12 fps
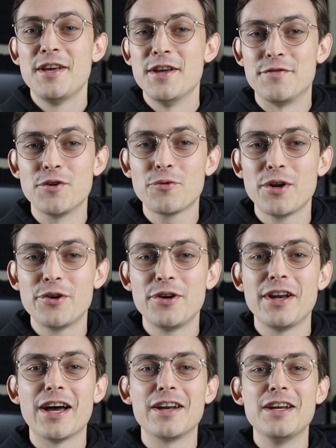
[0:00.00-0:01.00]
If you're
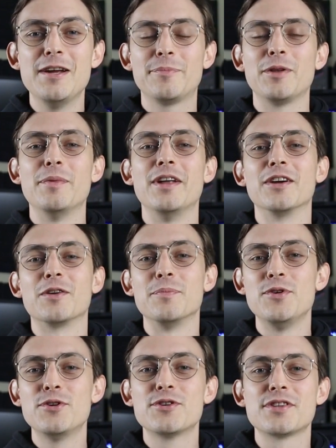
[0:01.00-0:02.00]
wondering how to implement a
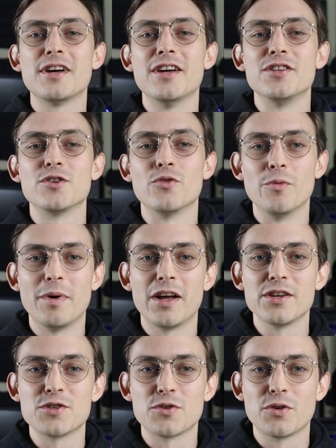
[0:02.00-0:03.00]
computer science or
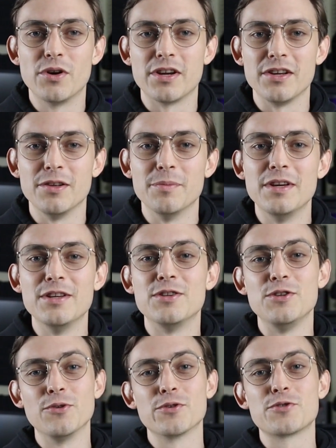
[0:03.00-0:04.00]
robotics curriculum into
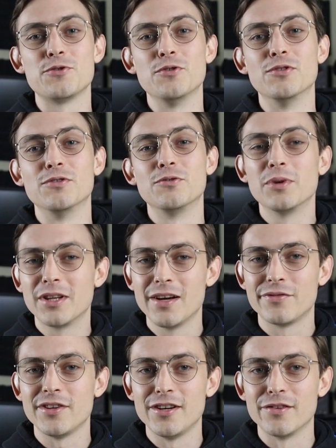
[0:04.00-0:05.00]
your school, we'd
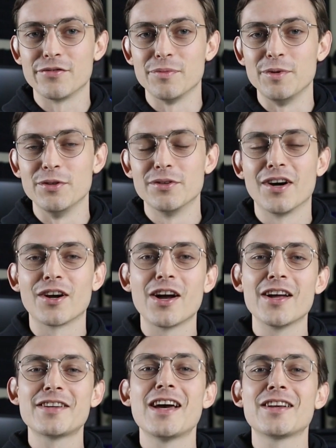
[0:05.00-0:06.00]
love to hear from you. Our
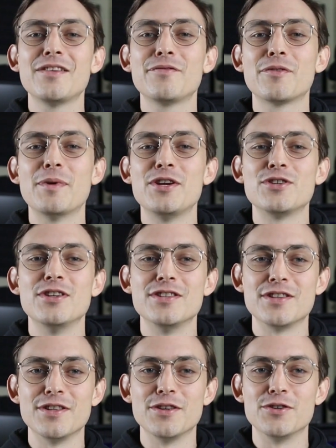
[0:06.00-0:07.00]
contact information
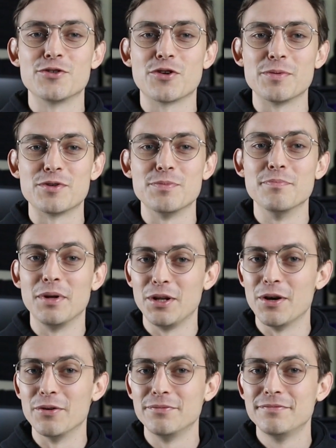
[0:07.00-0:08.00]
is in the description
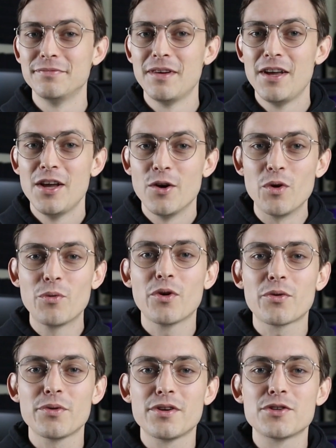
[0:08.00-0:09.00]
below. We
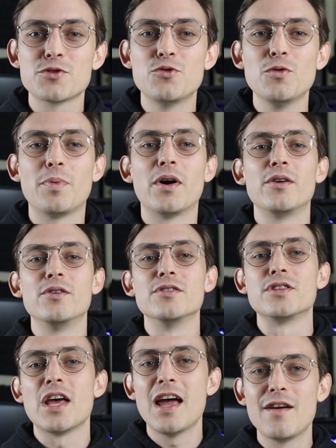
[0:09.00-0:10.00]
work with our school
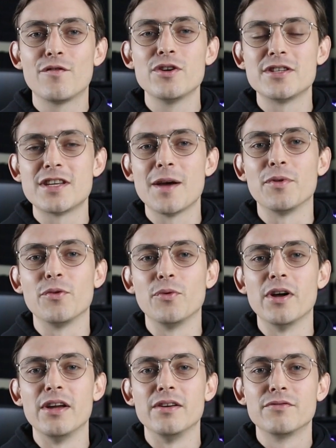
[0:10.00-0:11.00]
partners every step of the
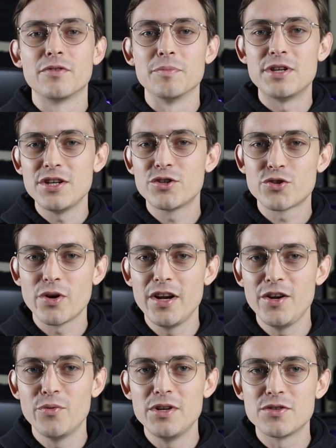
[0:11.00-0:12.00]
way, from teacher
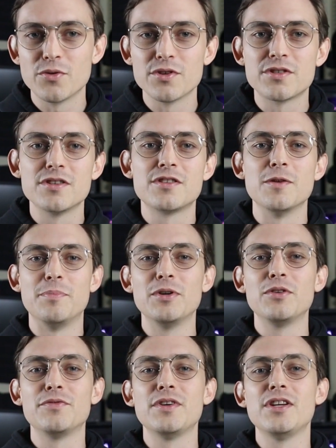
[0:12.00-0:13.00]
training resources to
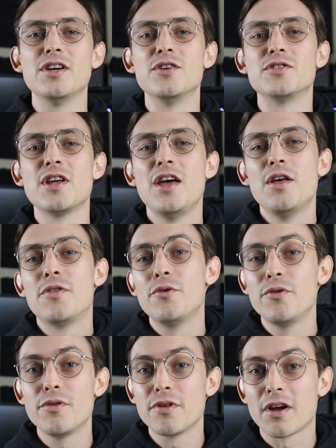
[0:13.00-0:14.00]
build videos
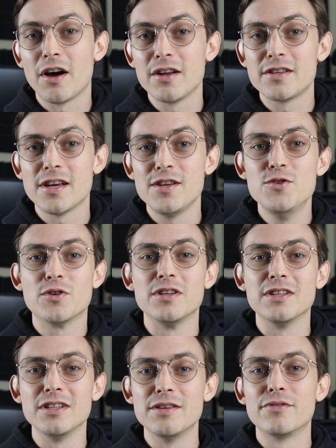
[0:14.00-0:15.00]
through to the content you can
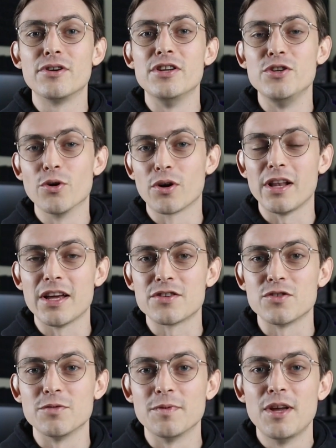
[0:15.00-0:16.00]
deliver in your
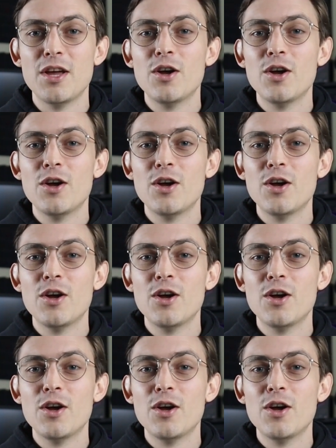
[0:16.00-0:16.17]
classroom.